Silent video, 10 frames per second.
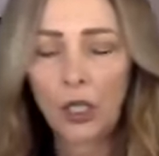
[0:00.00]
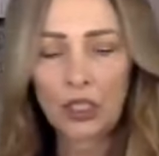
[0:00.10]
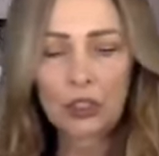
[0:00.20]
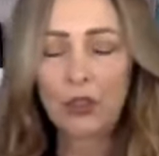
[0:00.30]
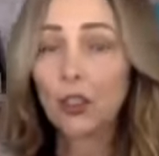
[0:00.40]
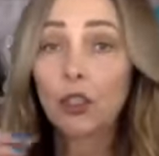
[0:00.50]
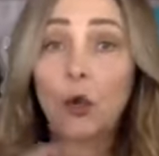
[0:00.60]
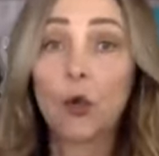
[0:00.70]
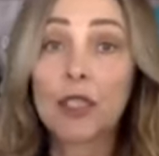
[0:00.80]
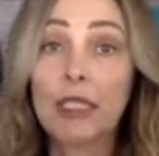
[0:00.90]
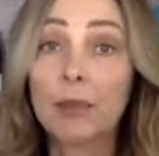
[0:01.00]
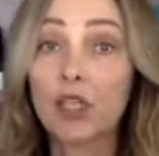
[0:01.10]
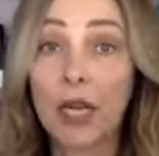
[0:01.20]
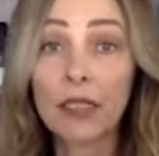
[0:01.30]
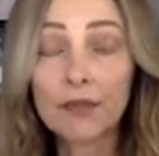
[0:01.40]
So your goals and
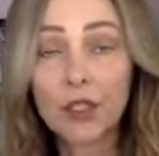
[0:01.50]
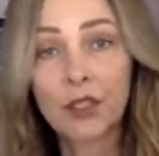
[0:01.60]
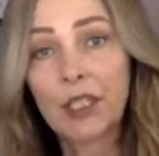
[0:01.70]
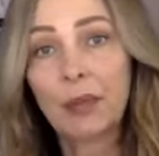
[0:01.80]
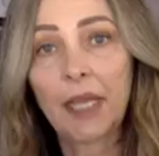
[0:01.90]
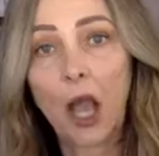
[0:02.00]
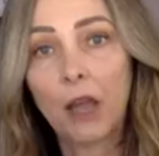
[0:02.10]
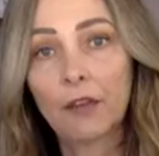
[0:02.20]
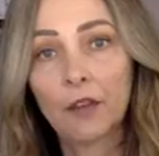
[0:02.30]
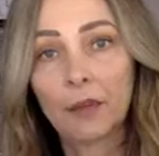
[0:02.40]
objectives are going to be off